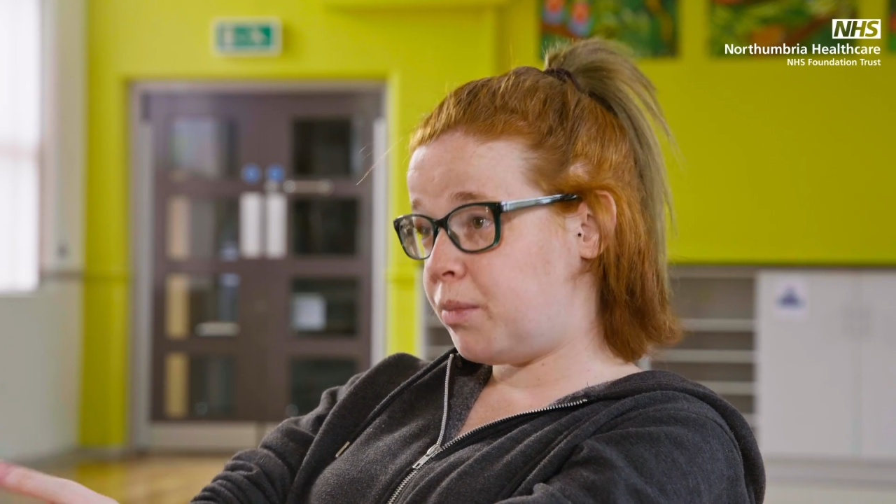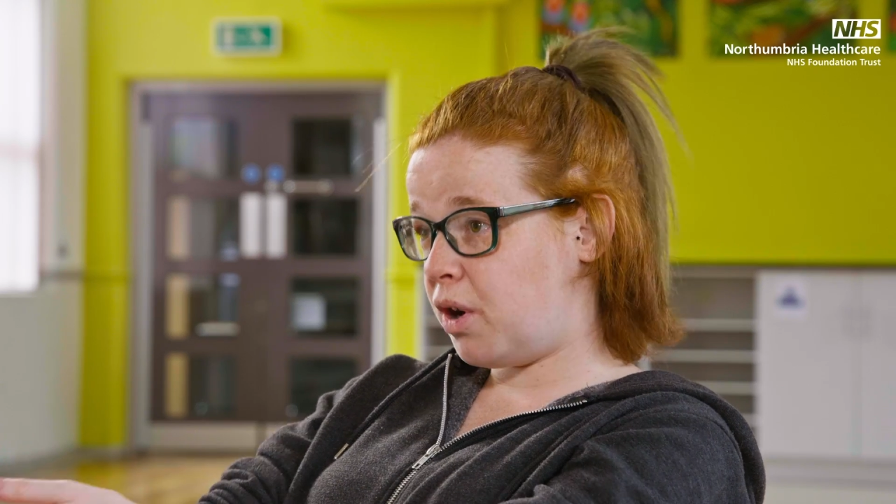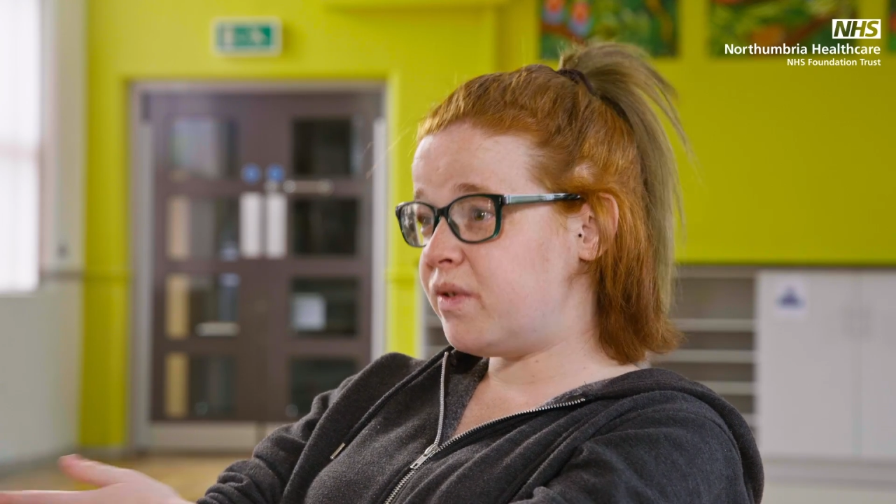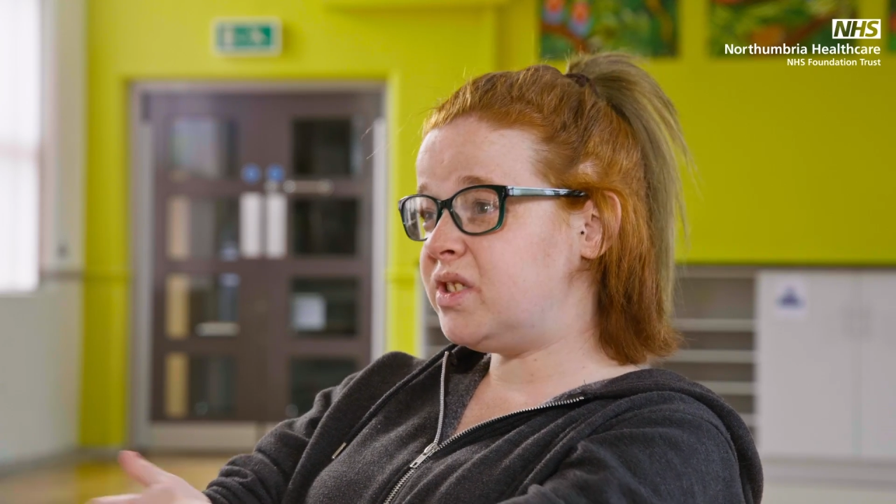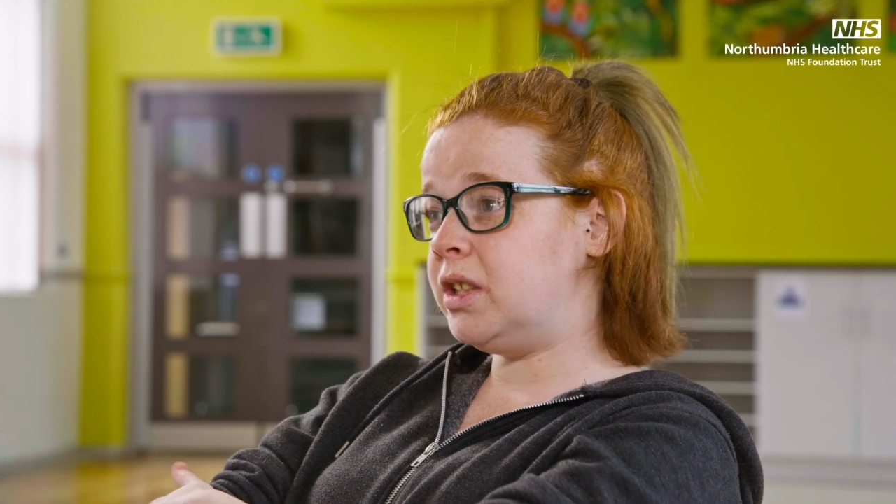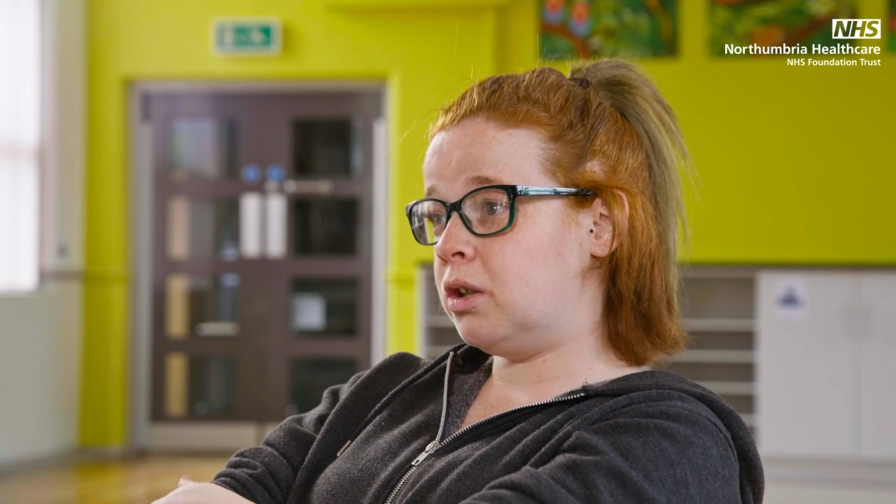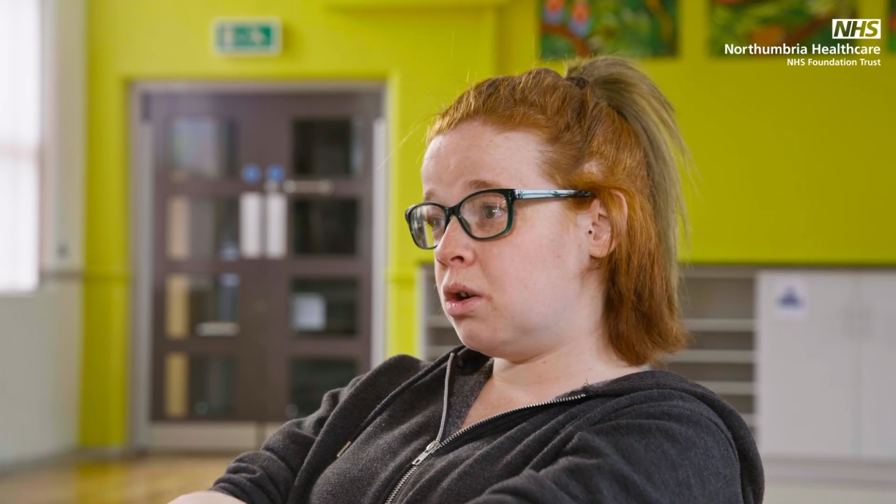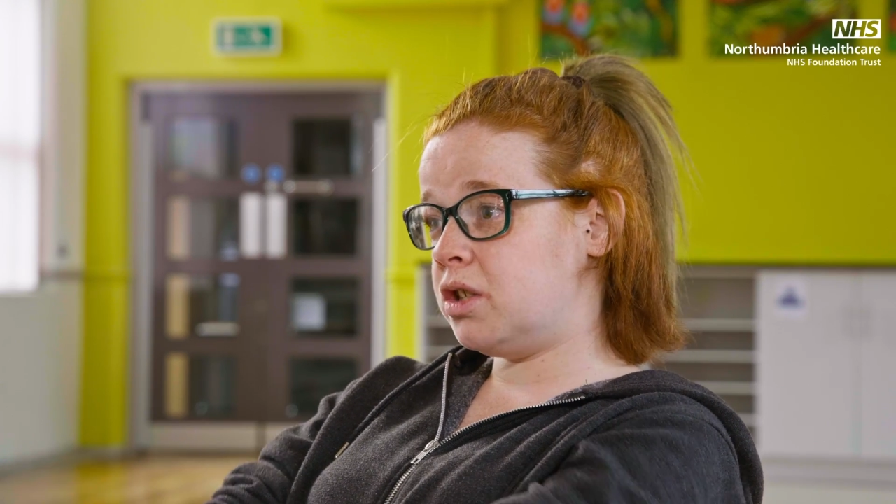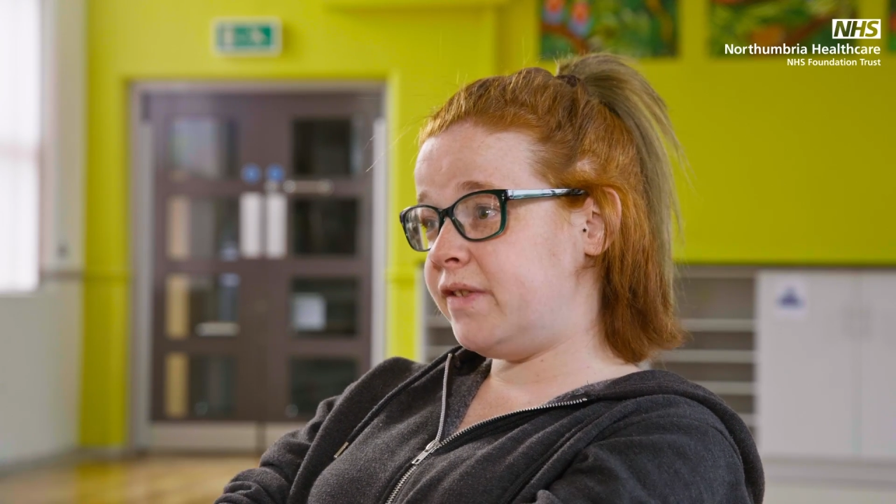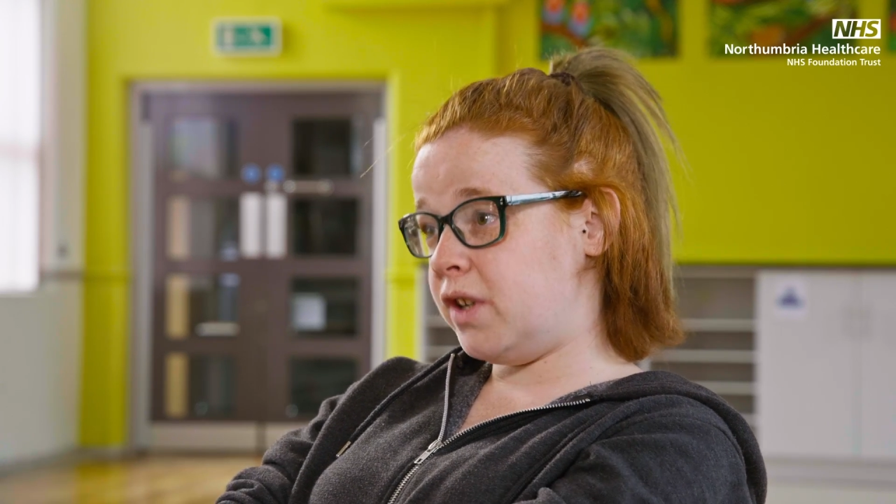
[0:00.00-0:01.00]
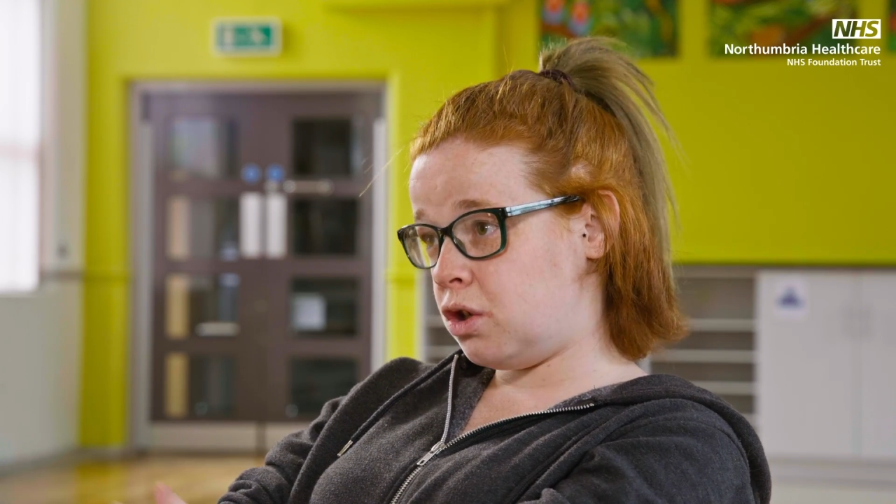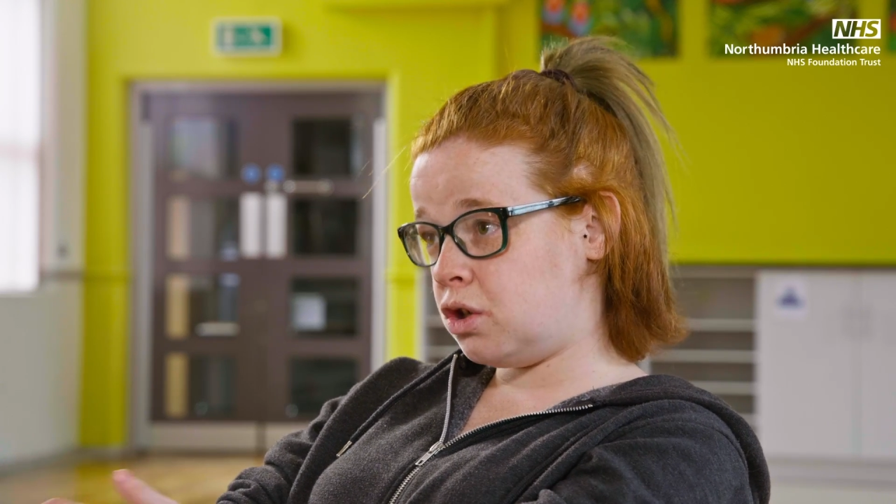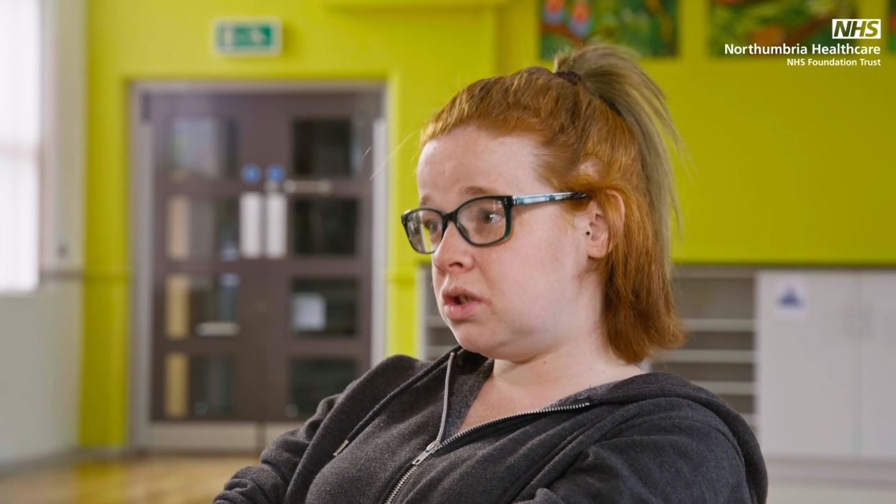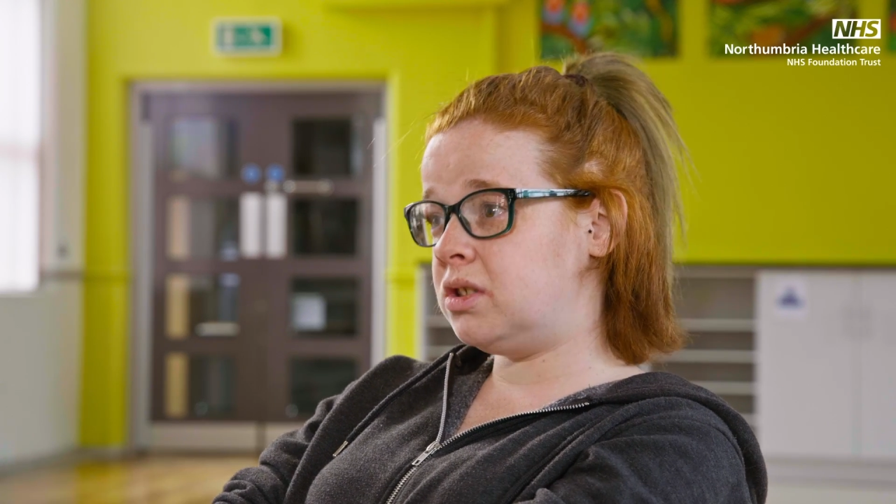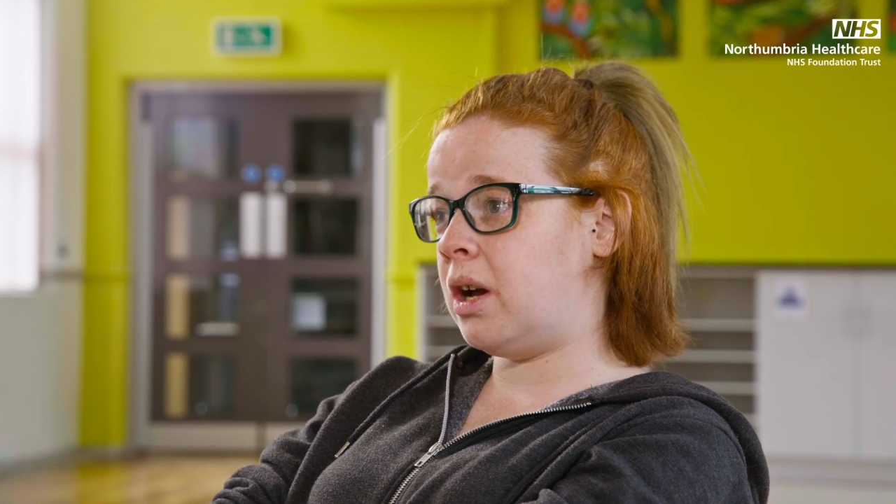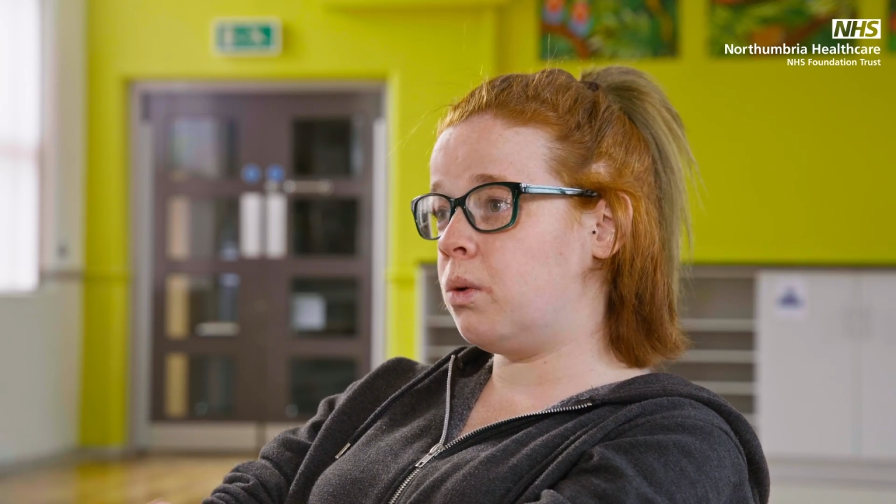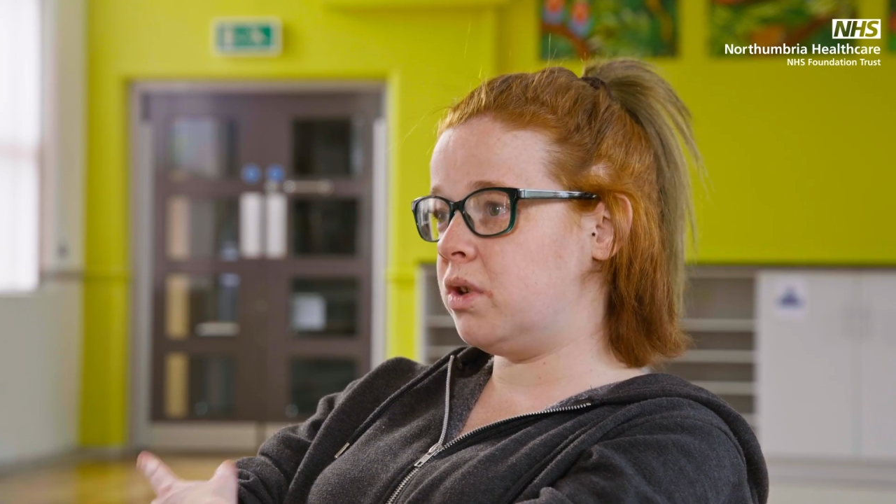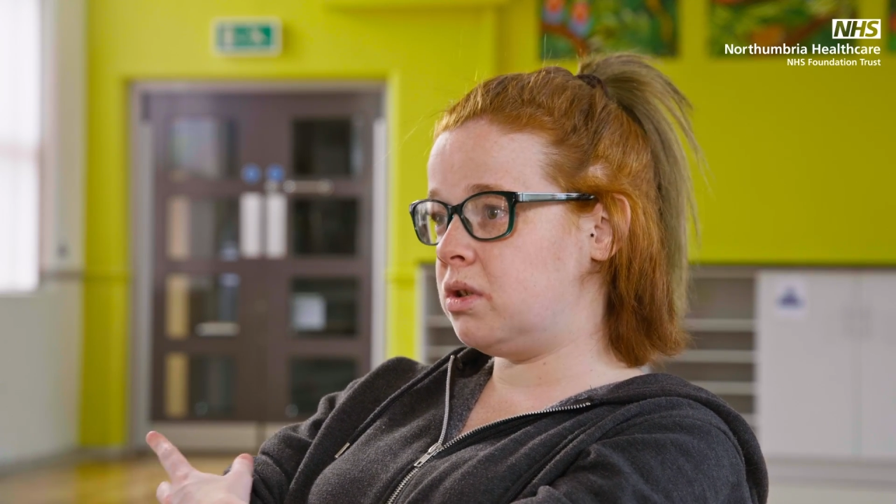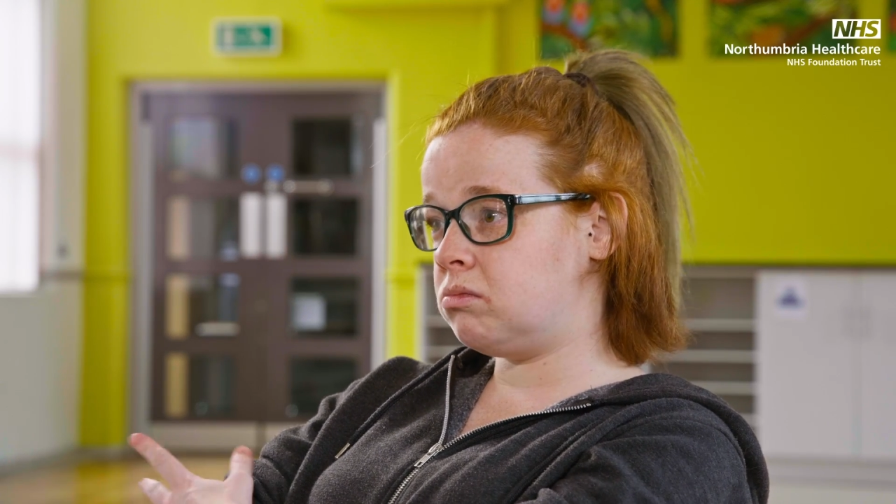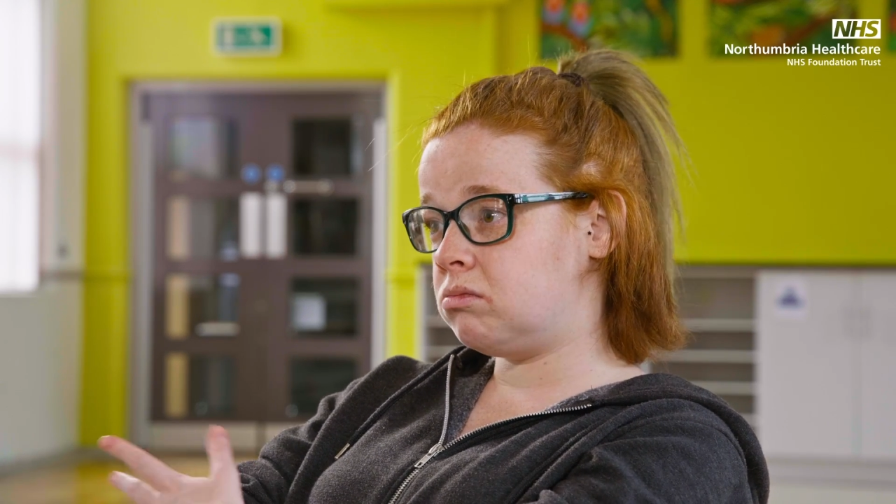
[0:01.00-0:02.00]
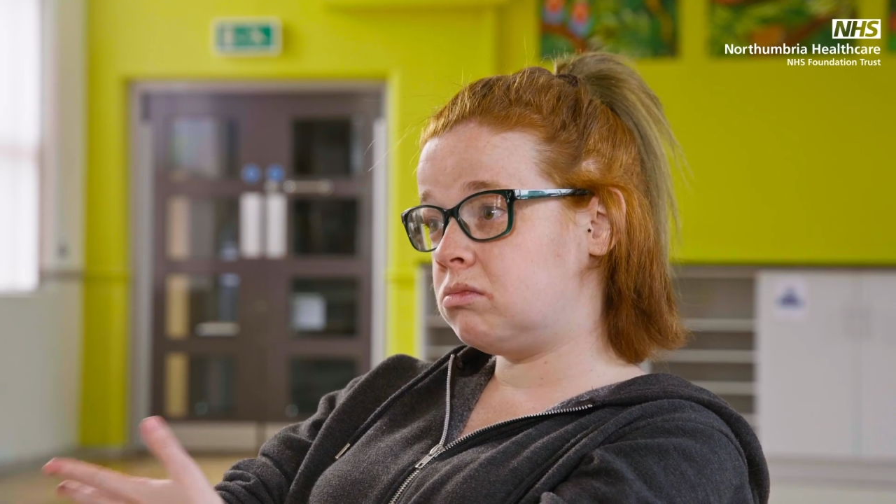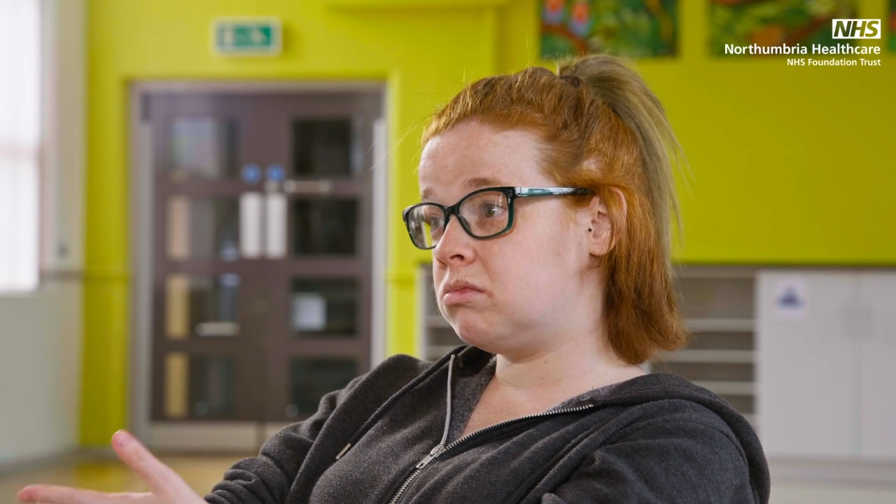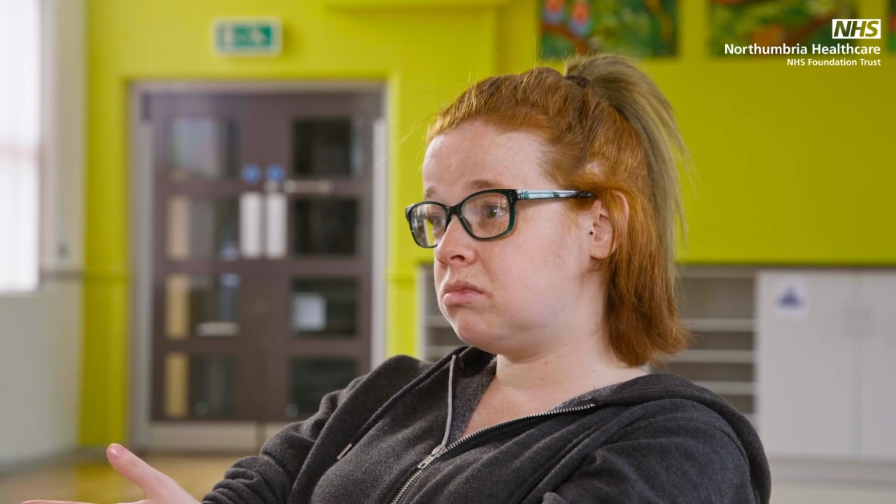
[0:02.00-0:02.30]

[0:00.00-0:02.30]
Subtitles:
But obviously, long as you're cutting down, and